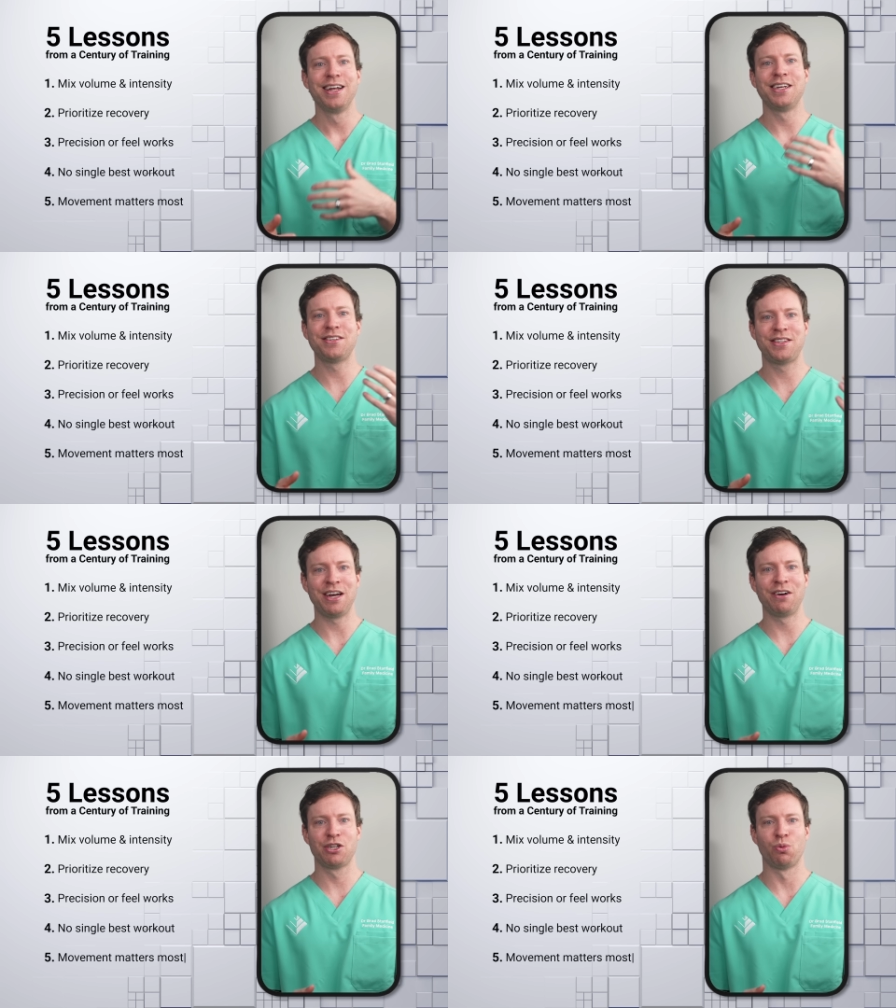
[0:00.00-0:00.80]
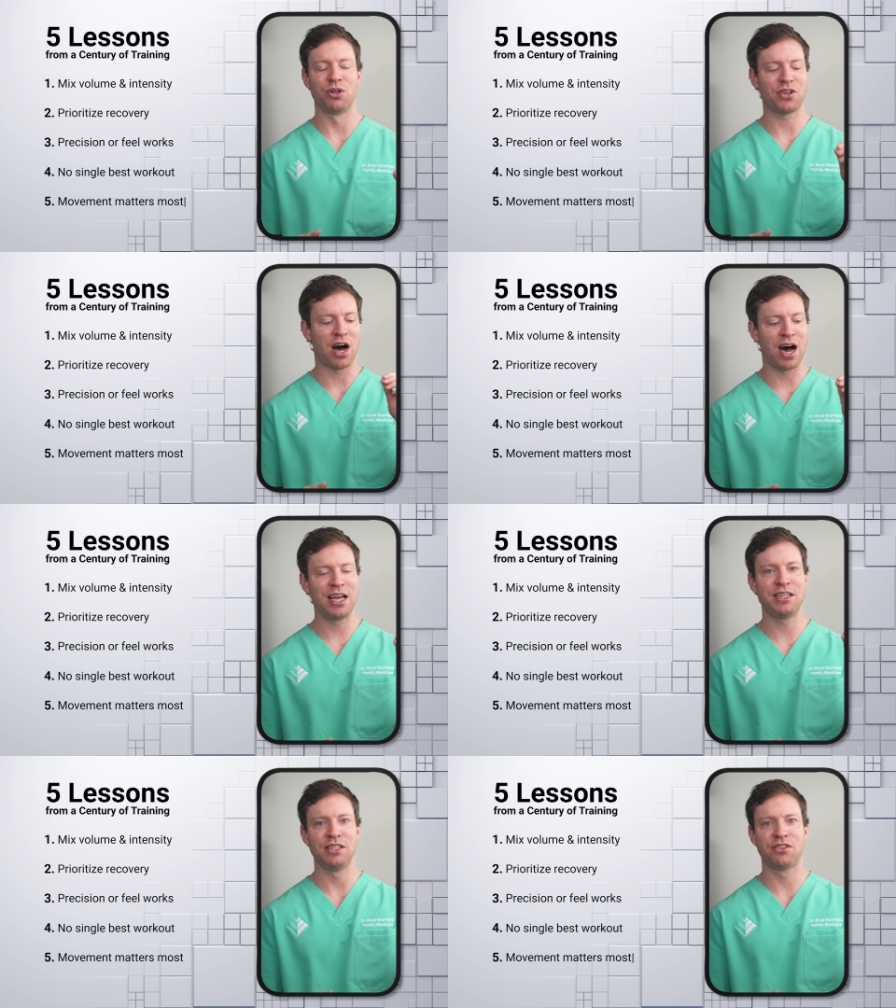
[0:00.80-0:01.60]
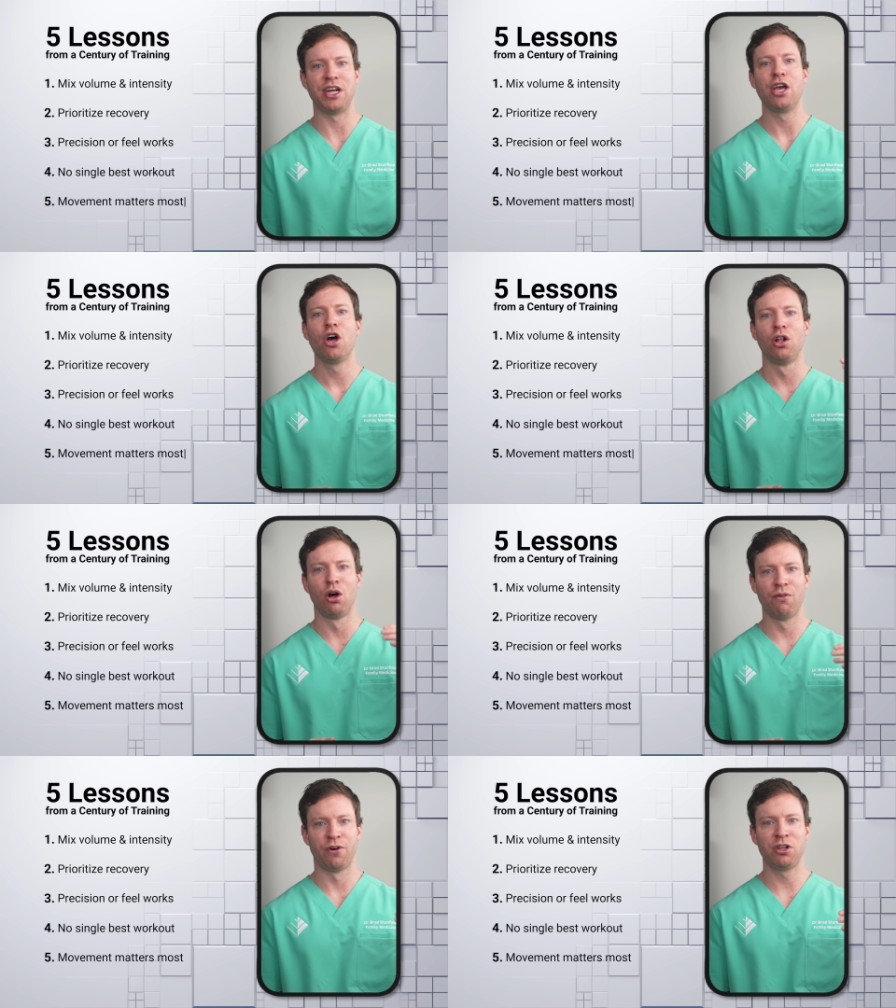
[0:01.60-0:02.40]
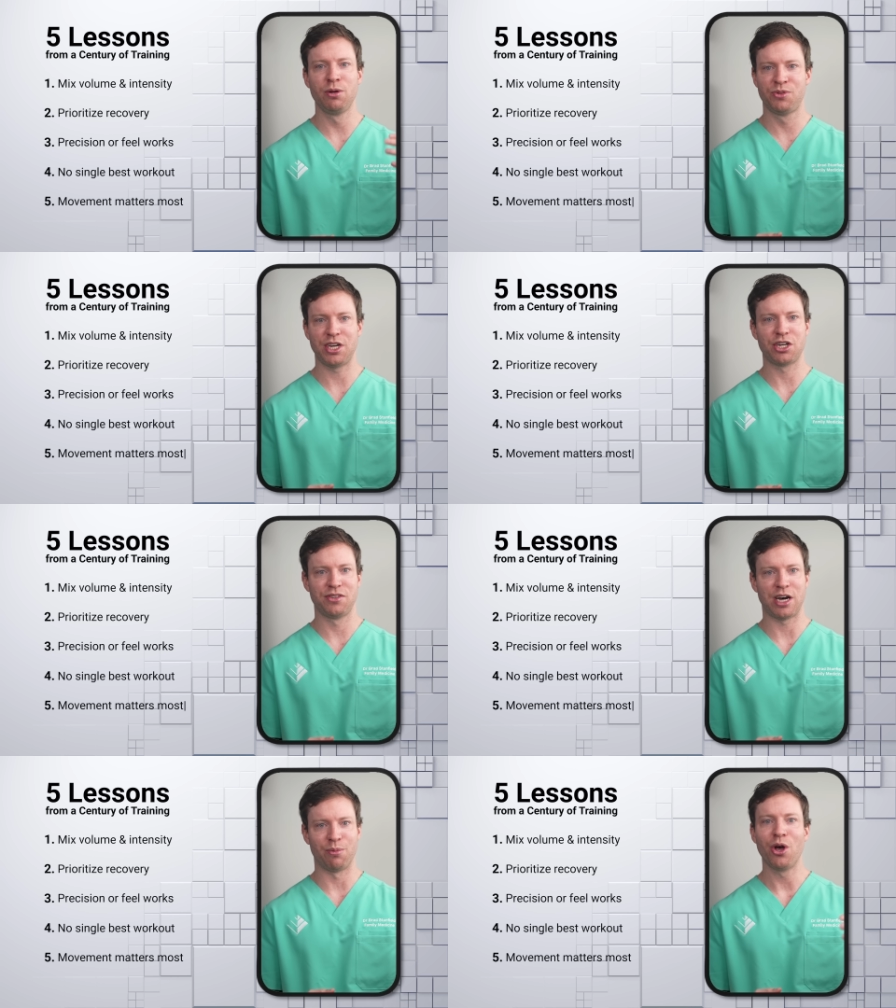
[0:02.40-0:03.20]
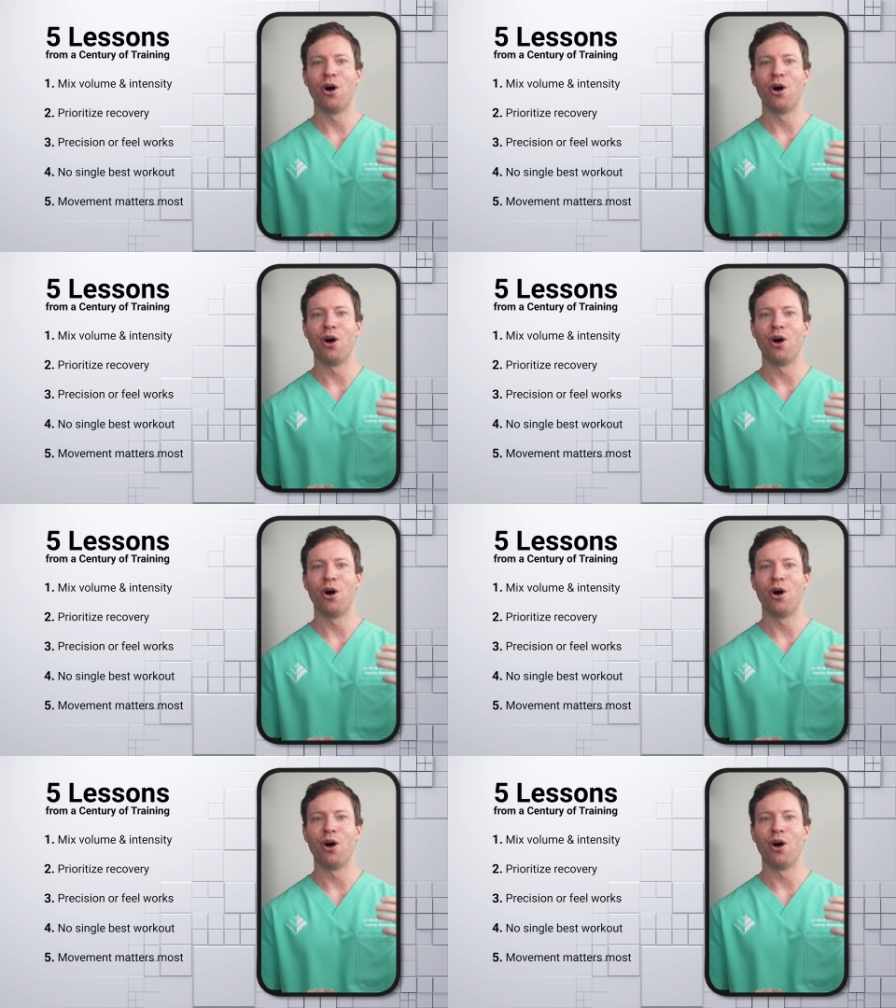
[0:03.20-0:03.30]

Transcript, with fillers: Does steering towards high intensity, low volume sessions help?